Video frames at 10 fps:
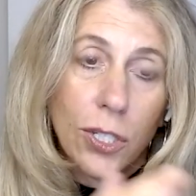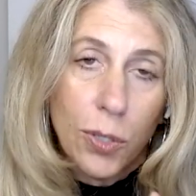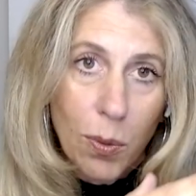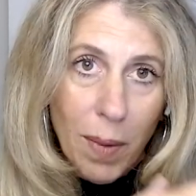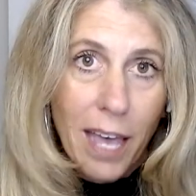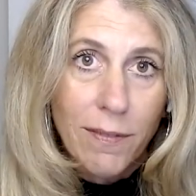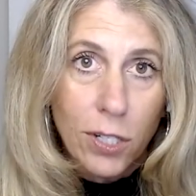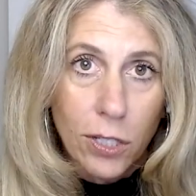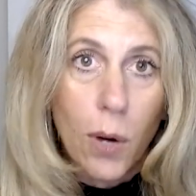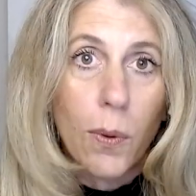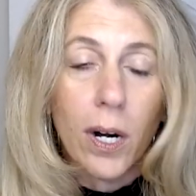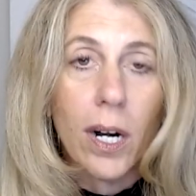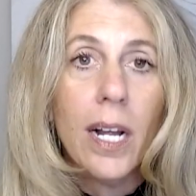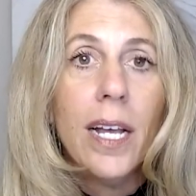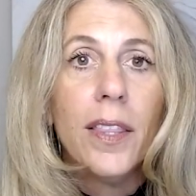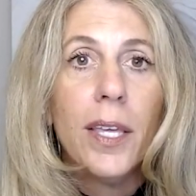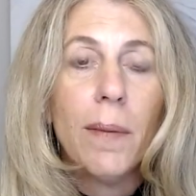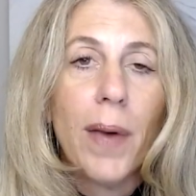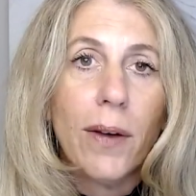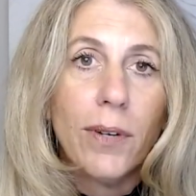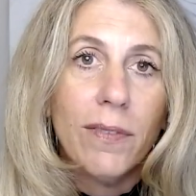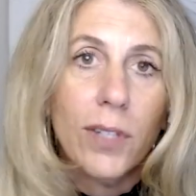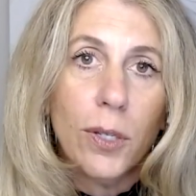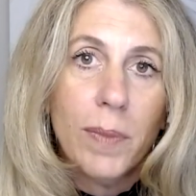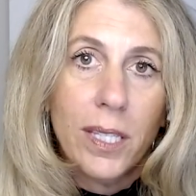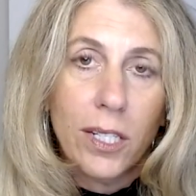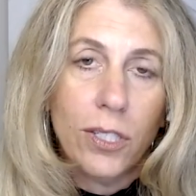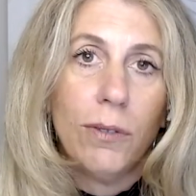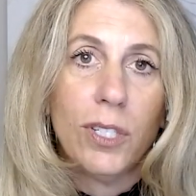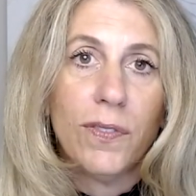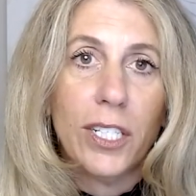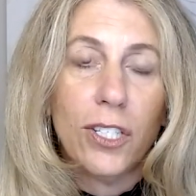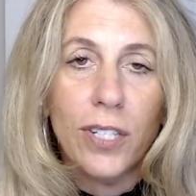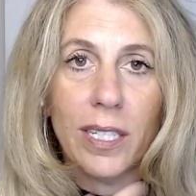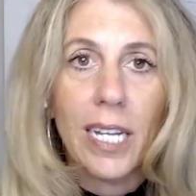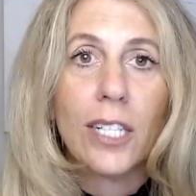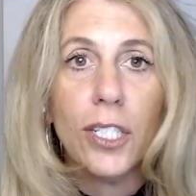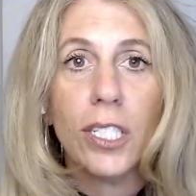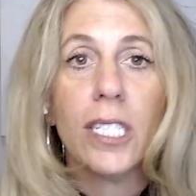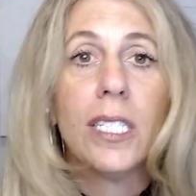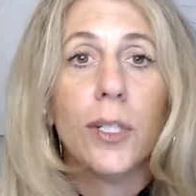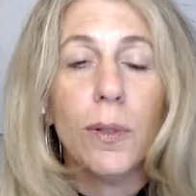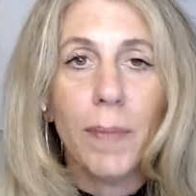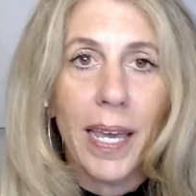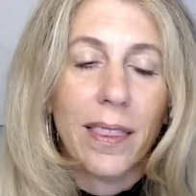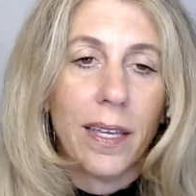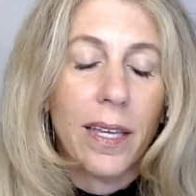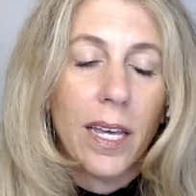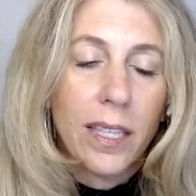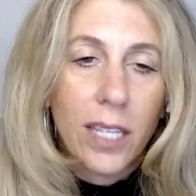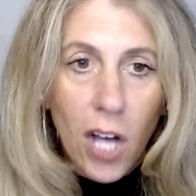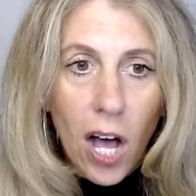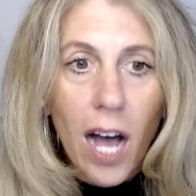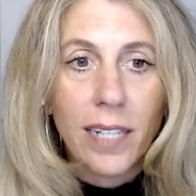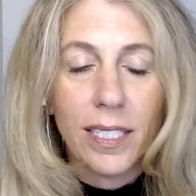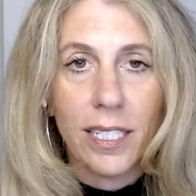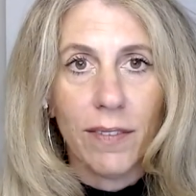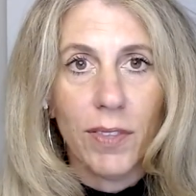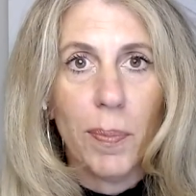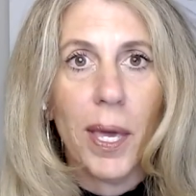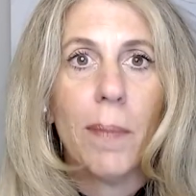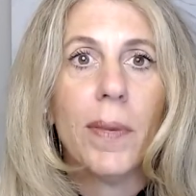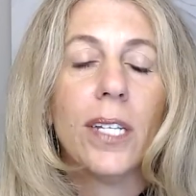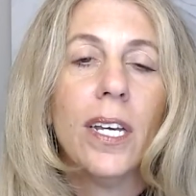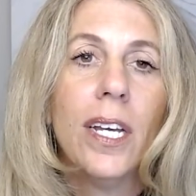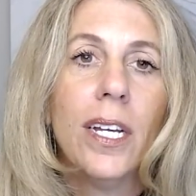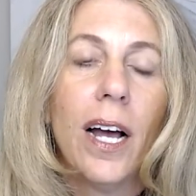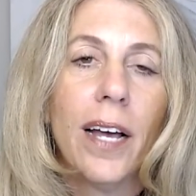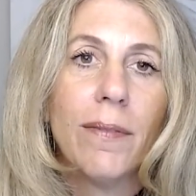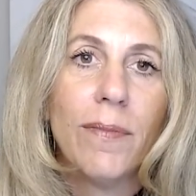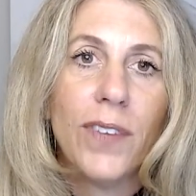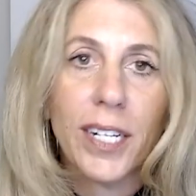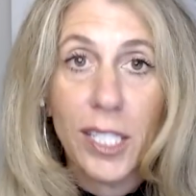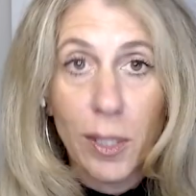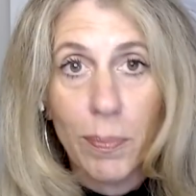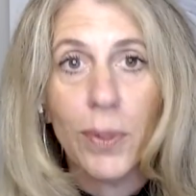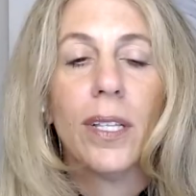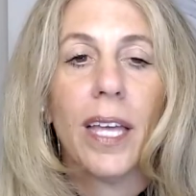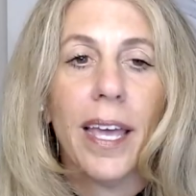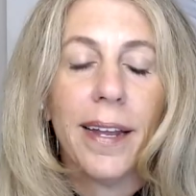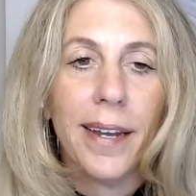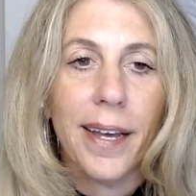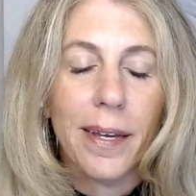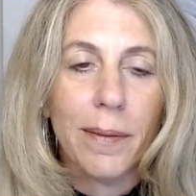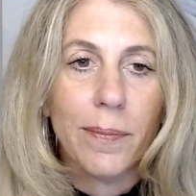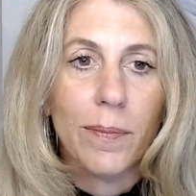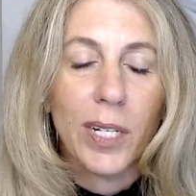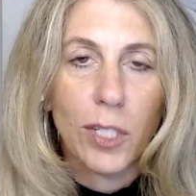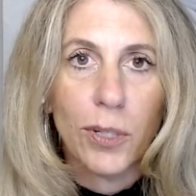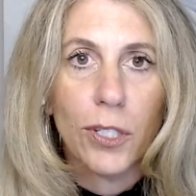So you may have to lower the amount of a lumen that's used for each transaction to still make the cost of the payment very simple and much more